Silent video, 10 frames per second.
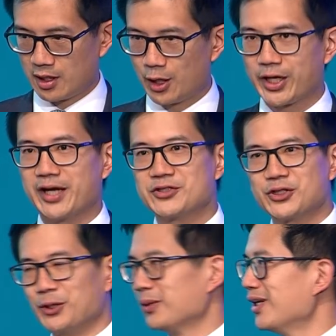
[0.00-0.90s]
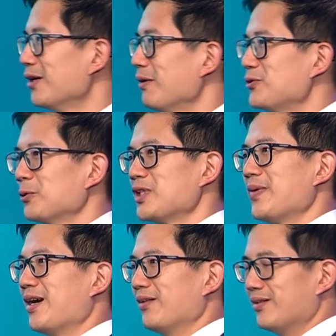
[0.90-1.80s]
Okay, so we've talked
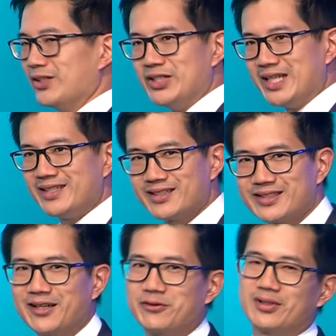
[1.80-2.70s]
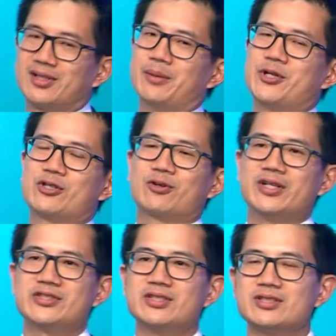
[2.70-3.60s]
about the need to tackle the climate
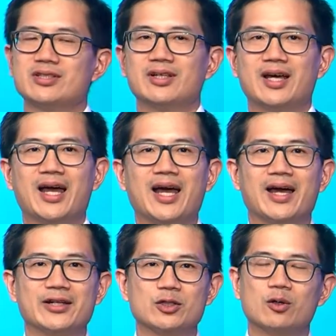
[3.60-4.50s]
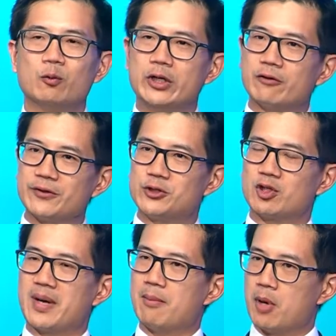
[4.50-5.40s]
crisis, and we often talk
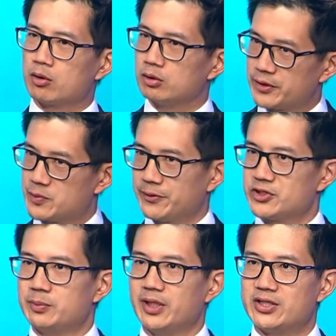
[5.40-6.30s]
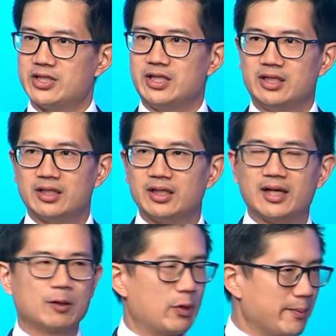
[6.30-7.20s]
about moral responsibility,
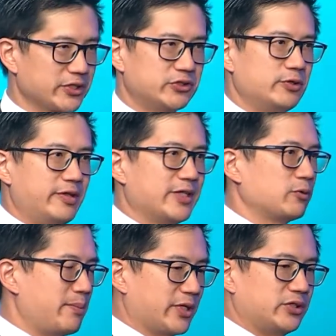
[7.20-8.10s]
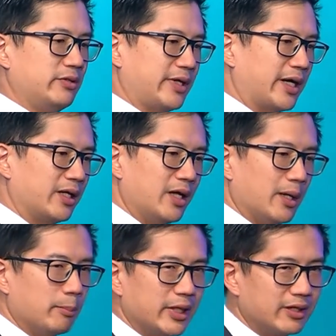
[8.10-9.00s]
we must do this, we must do that.
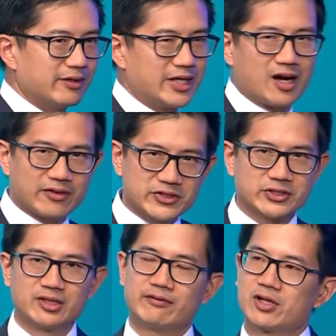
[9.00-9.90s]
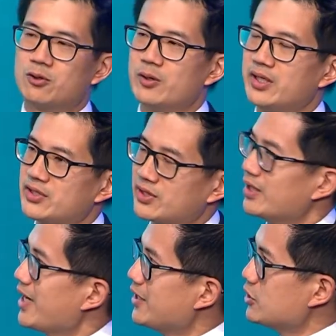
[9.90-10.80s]
But the other side of the coin is that
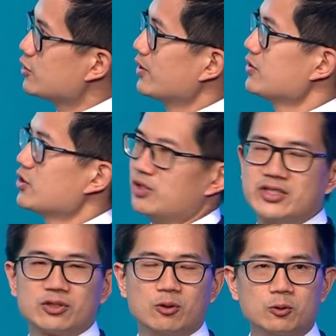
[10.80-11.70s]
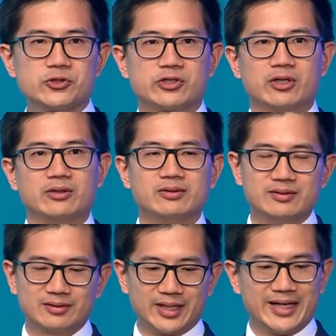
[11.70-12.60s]
energy transition is also
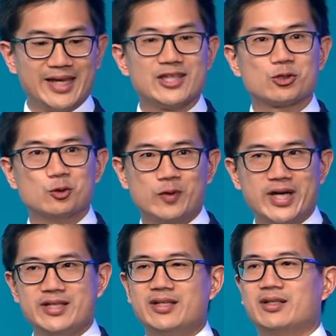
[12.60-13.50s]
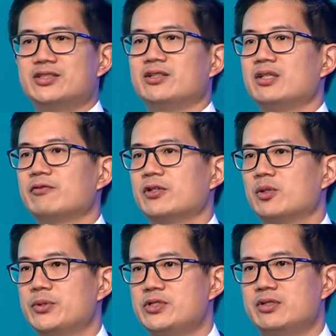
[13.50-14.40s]
and is already a significant
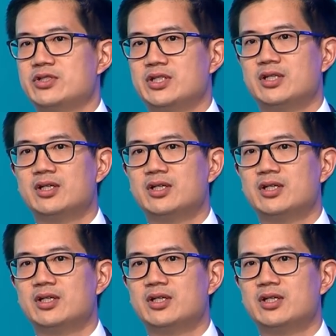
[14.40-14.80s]
opportunity.